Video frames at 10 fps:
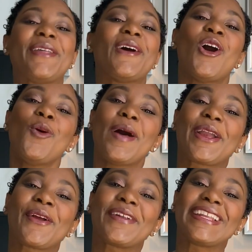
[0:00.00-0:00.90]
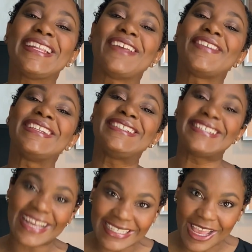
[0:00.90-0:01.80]
the home I currently live in
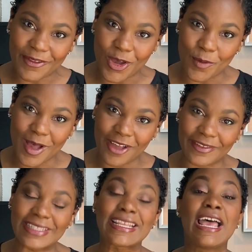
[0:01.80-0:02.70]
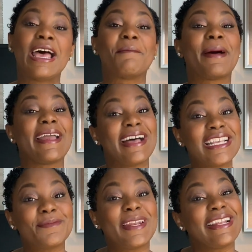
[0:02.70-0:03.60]
does have a home office, my
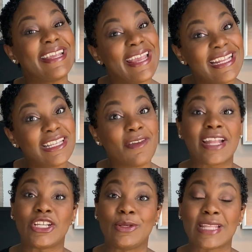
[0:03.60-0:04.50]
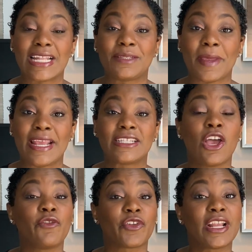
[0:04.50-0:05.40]
husband and kids have had to use that space
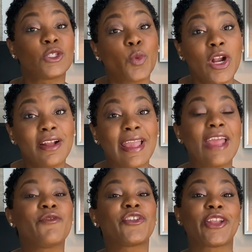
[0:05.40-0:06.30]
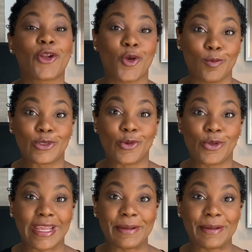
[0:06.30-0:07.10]
for his work and for their homeschooling.